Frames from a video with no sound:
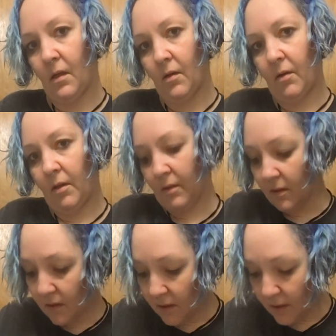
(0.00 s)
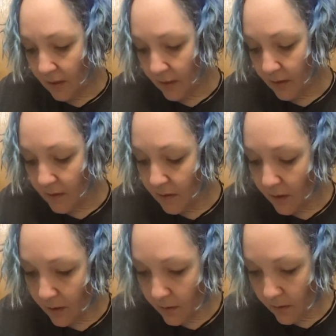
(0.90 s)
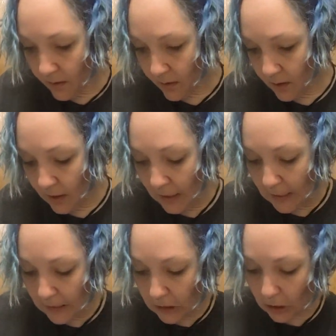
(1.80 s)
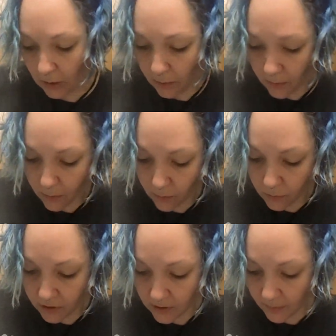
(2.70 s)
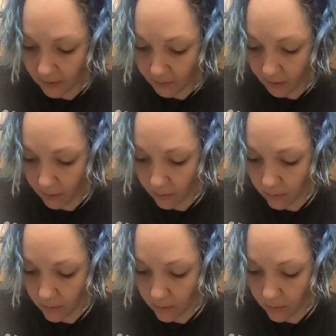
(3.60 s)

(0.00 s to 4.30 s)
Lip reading: All right, let's take it. Let's go. Let's go. Oh, she's about to go.